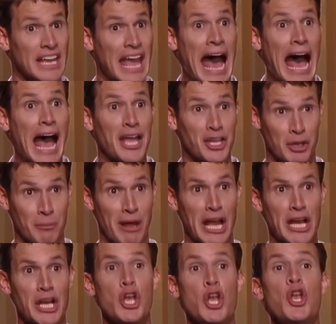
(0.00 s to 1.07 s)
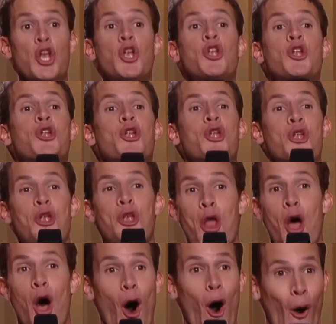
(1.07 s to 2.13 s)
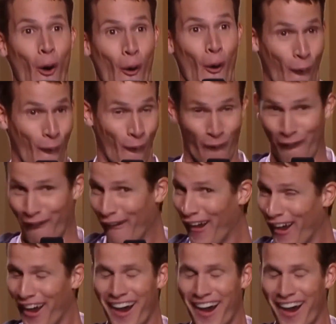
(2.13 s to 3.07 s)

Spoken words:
Yeah, you'd be like, no.